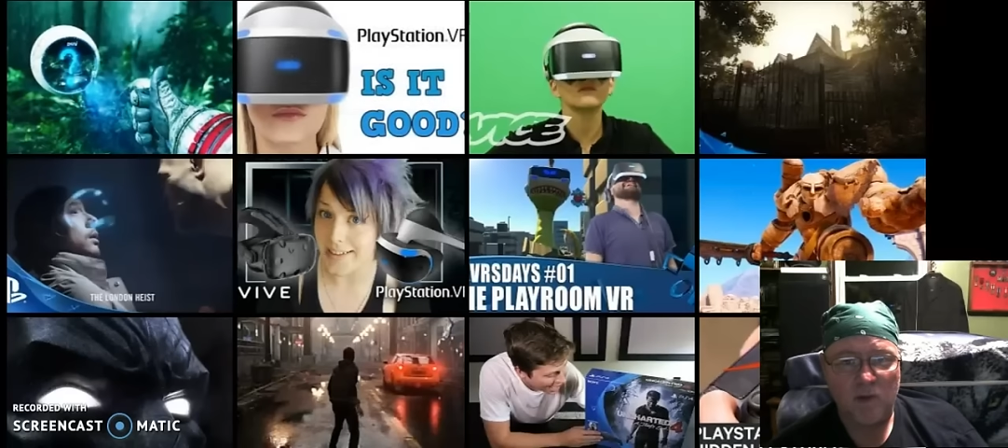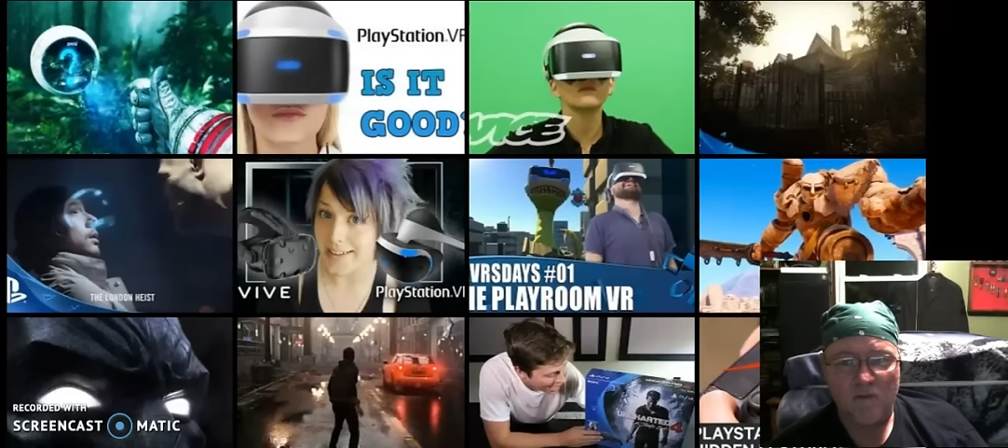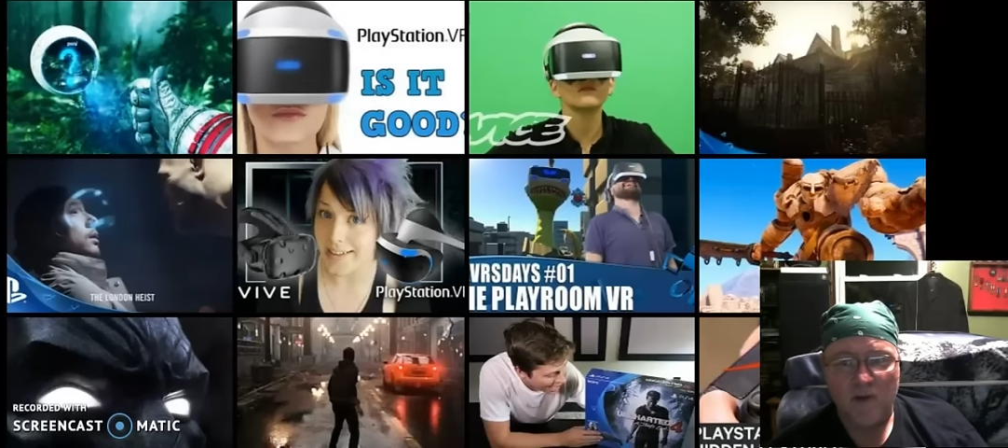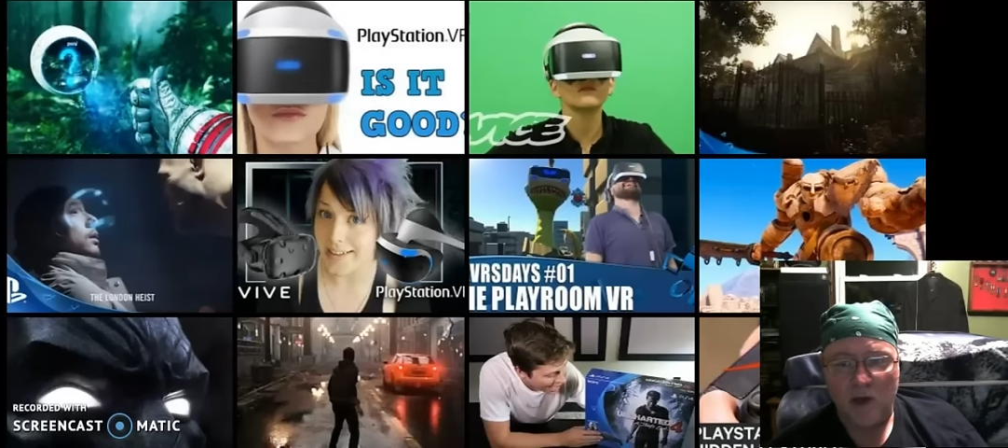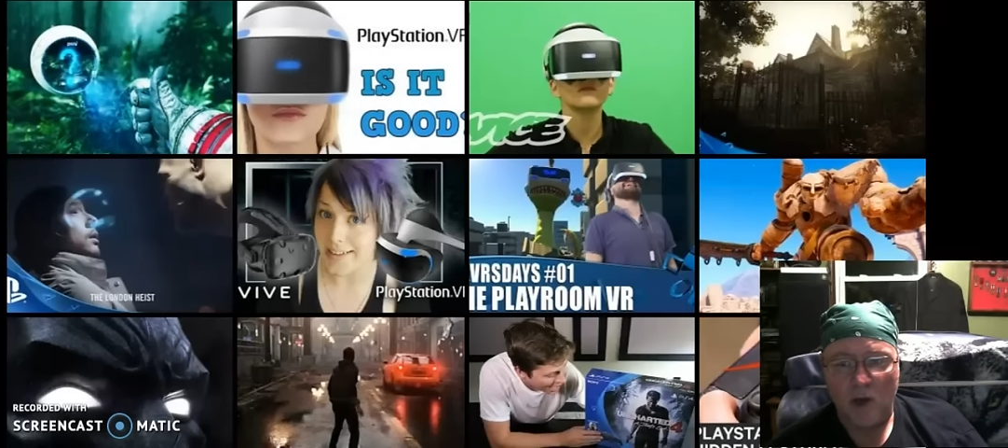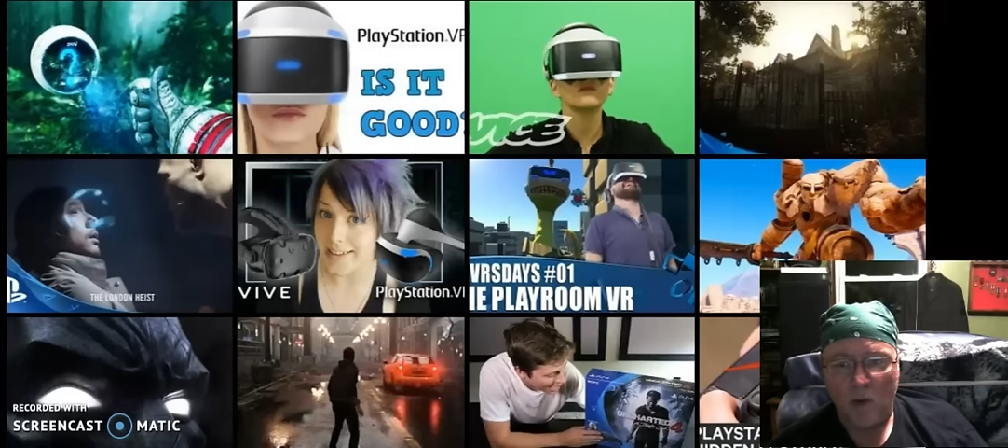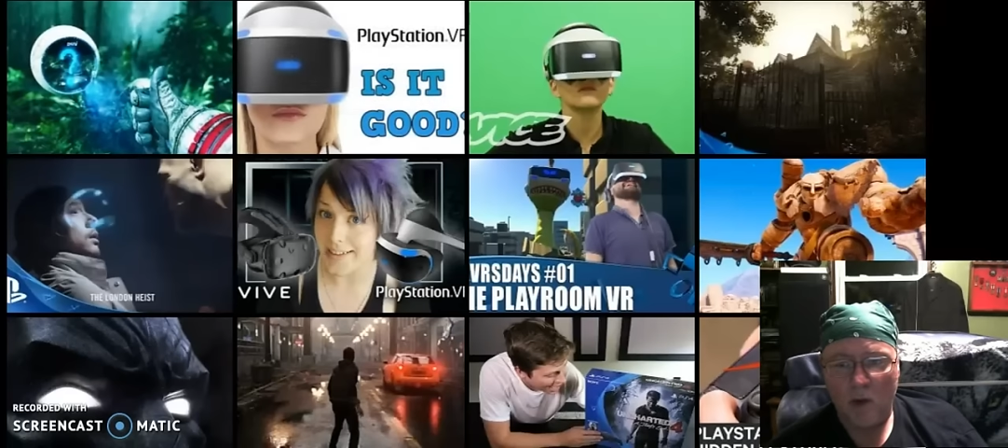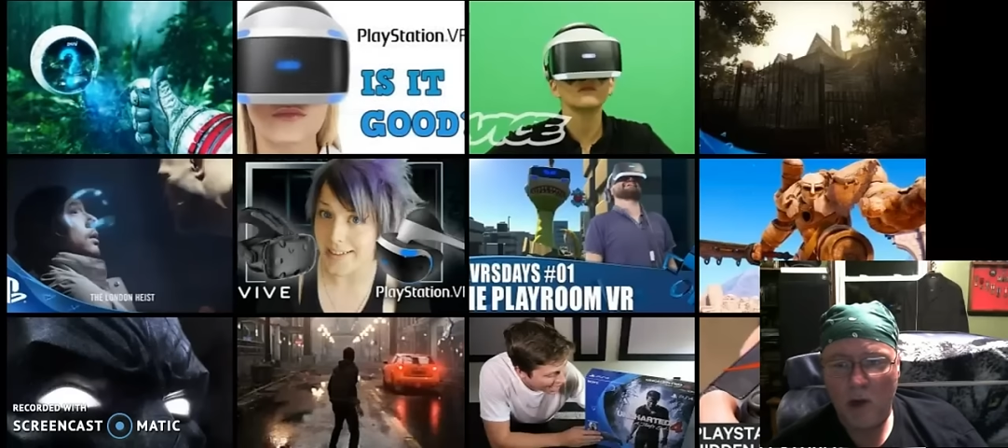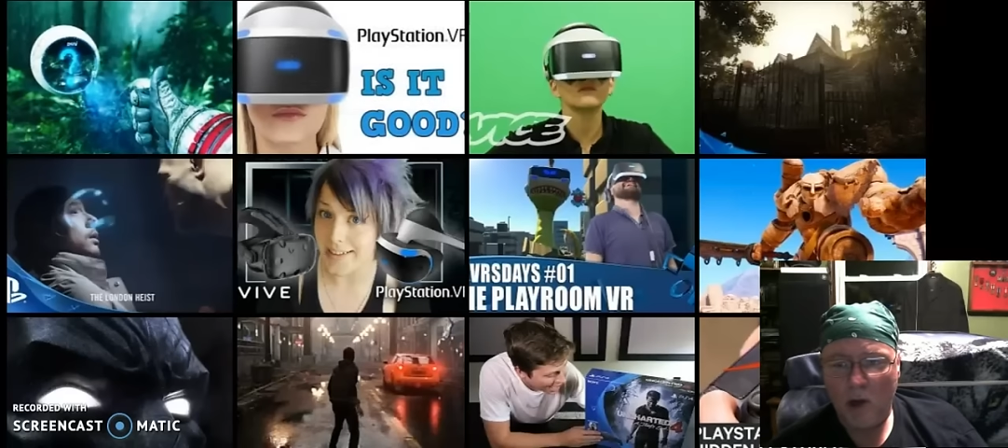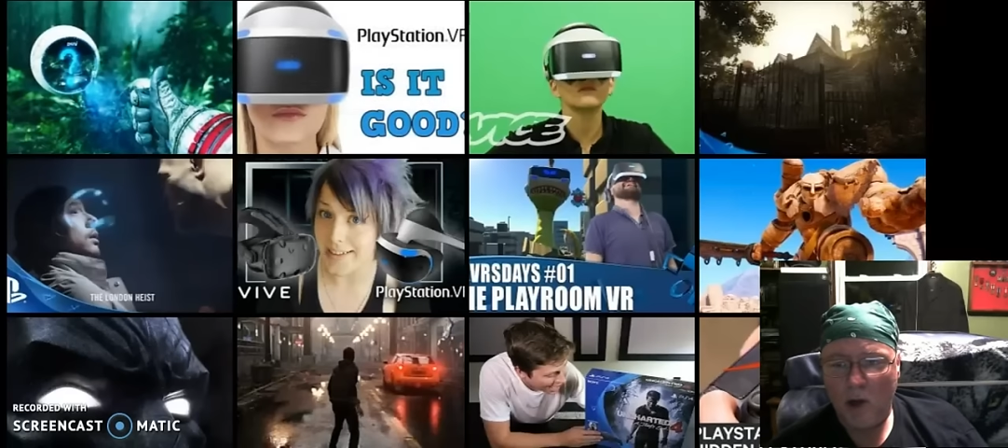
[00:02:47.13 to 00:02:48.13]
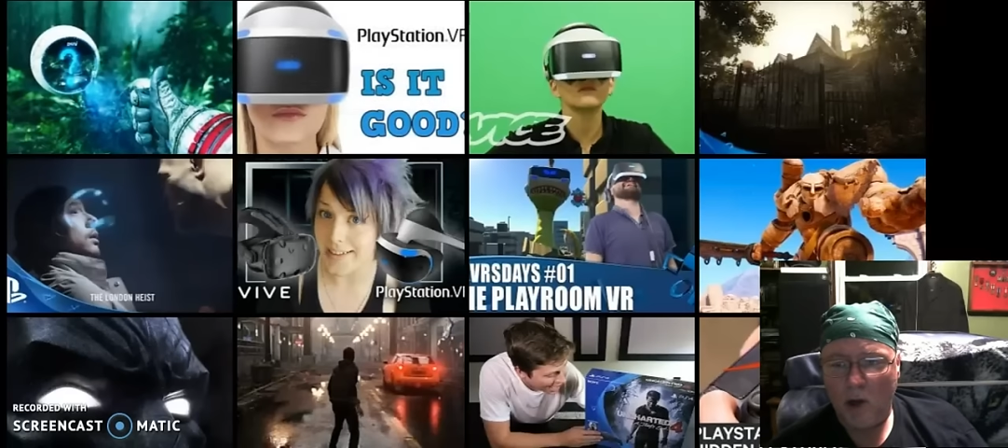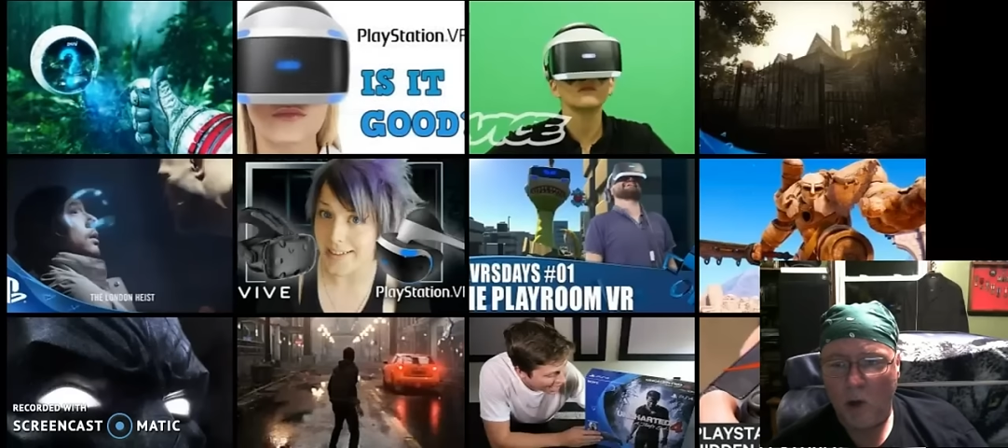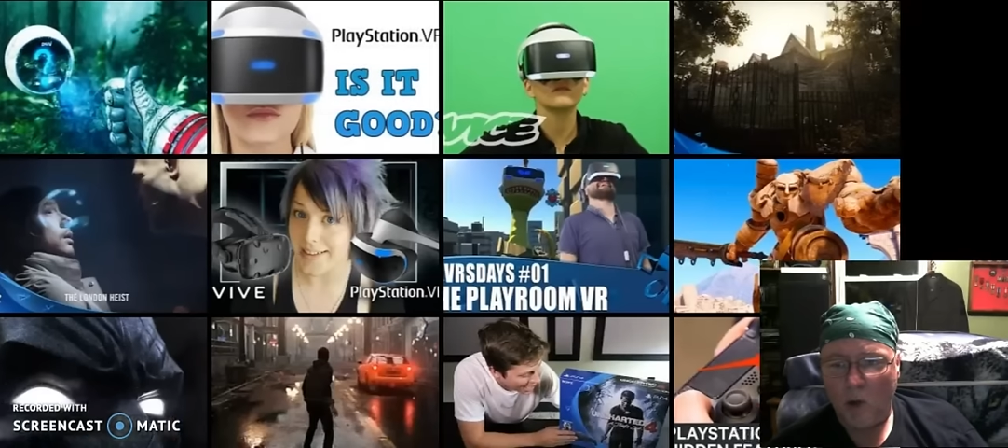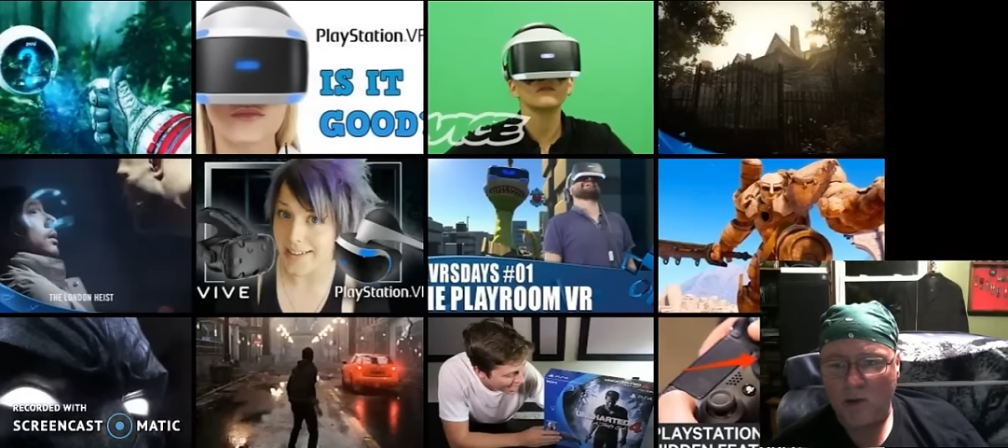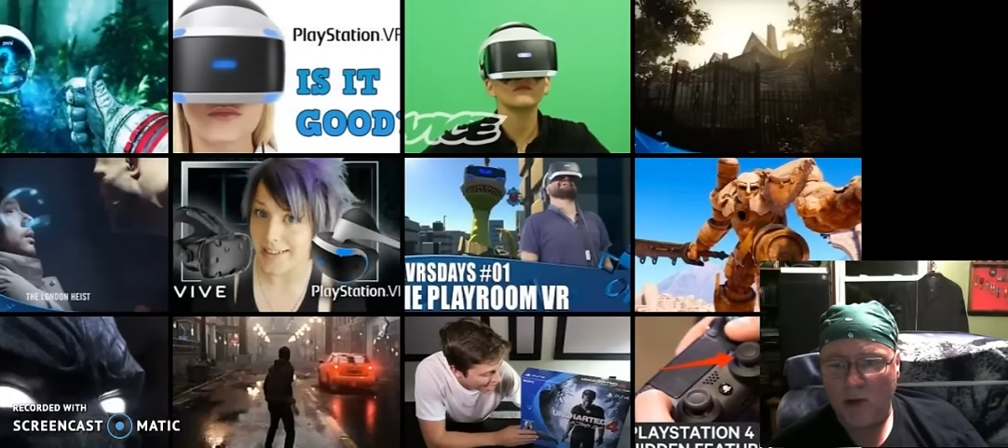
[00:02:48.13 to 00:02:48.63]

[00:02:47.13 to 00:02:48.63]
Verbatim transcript: the video. No one's